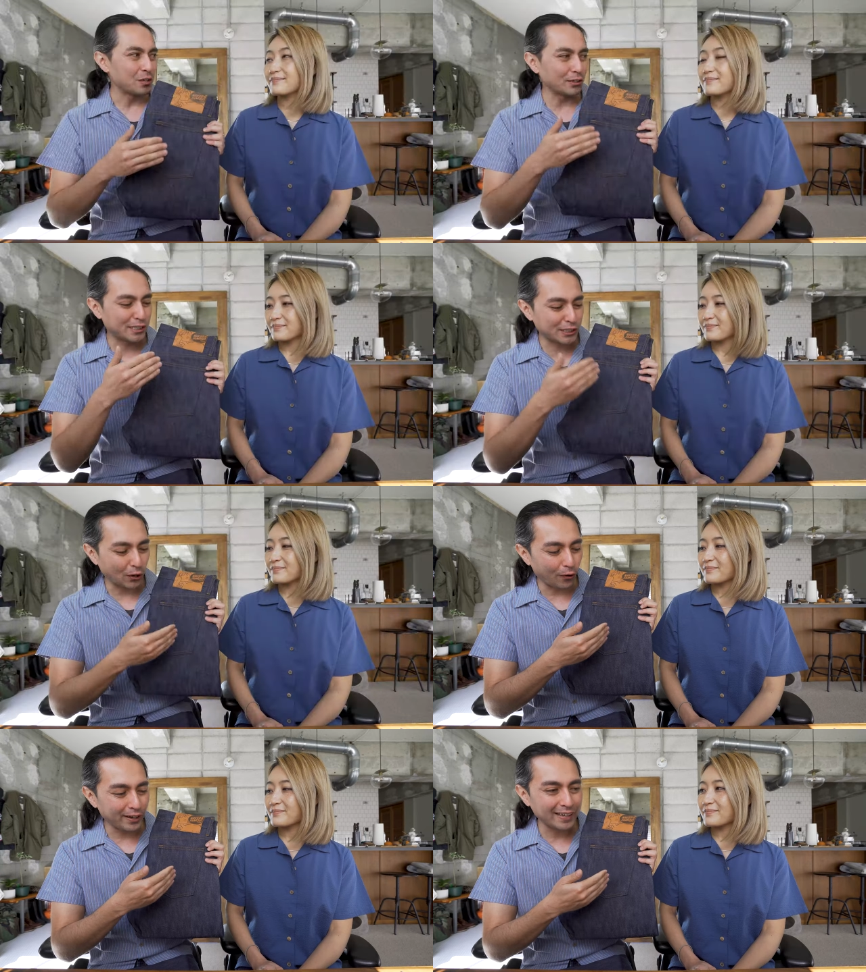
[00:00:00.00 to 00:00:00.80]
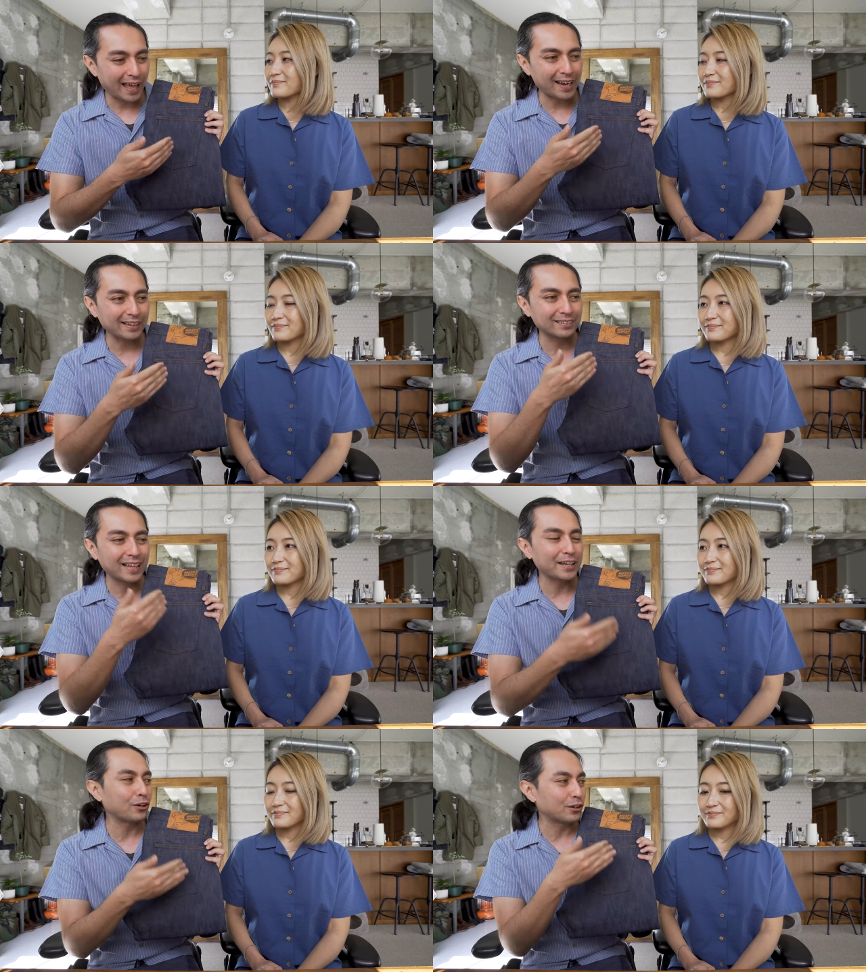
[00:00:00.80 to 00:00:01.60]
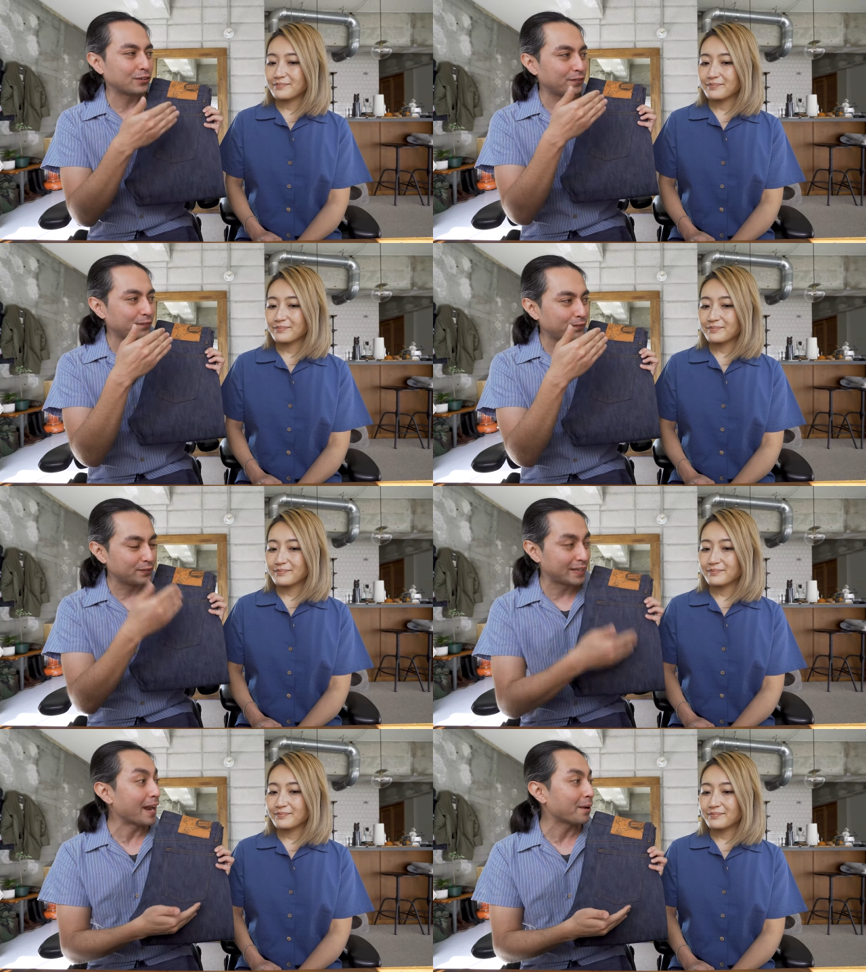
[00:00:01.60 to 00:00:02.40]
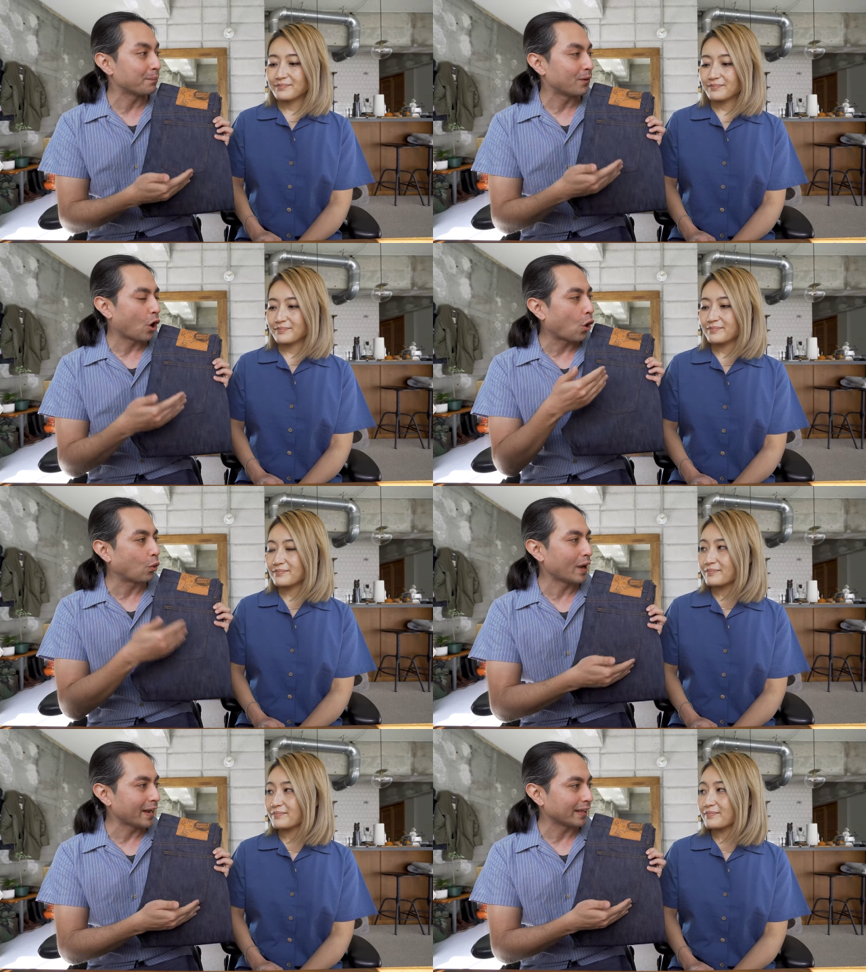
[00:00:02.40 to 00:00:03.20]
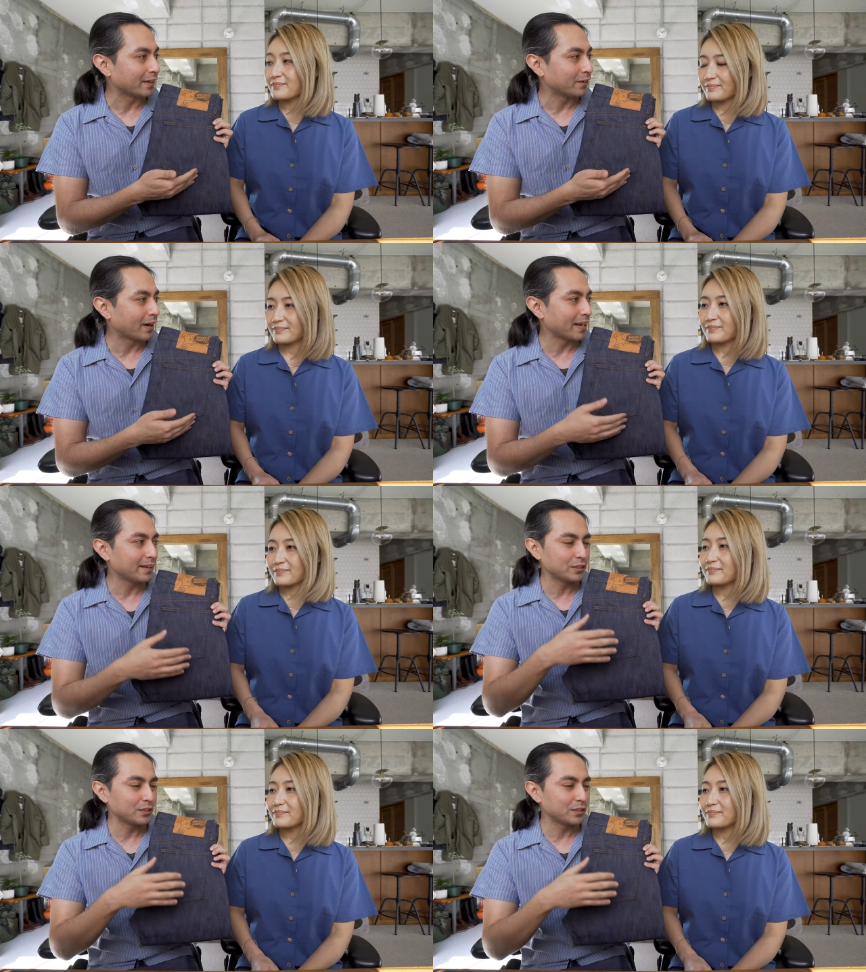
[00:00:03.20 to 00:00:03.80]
Speaker 1: you're starting at a lighter denim already, right?